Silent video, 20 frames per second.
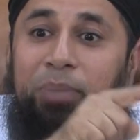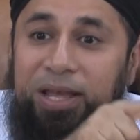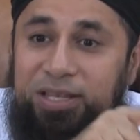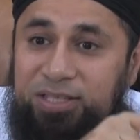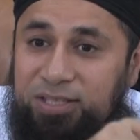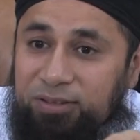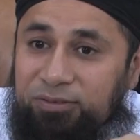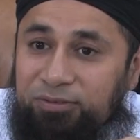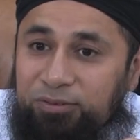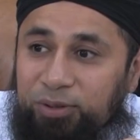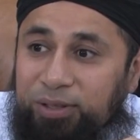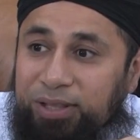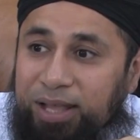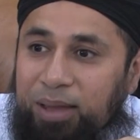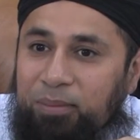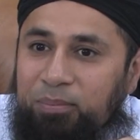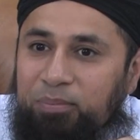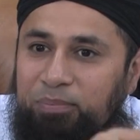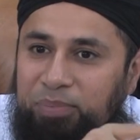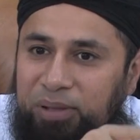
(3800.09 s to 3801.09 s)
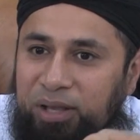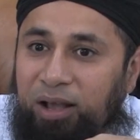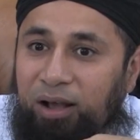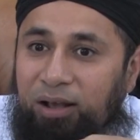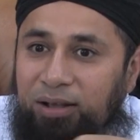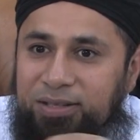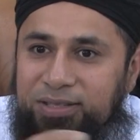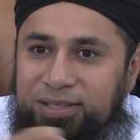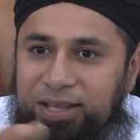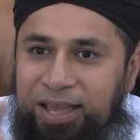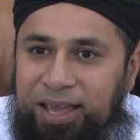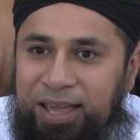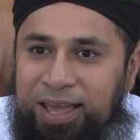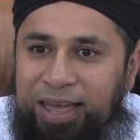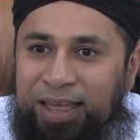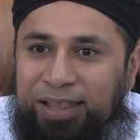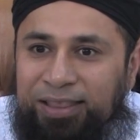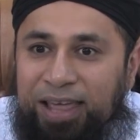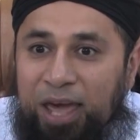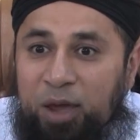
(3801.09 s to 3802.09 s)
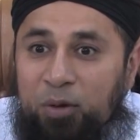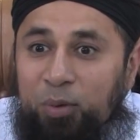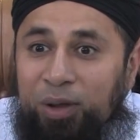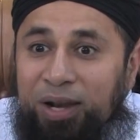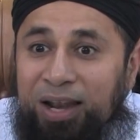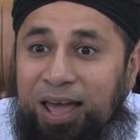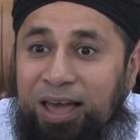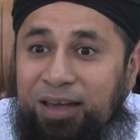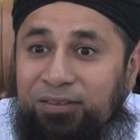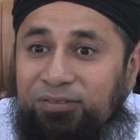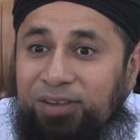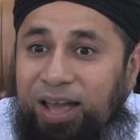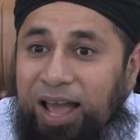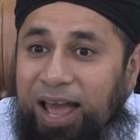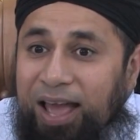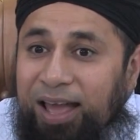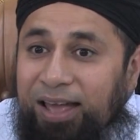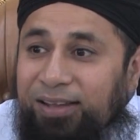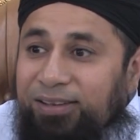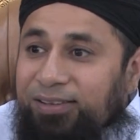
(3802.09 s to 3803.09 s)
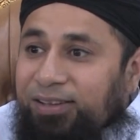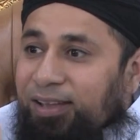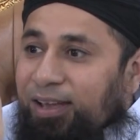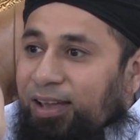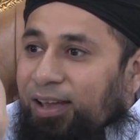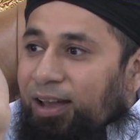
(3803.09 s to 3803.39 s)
better for them because they will have had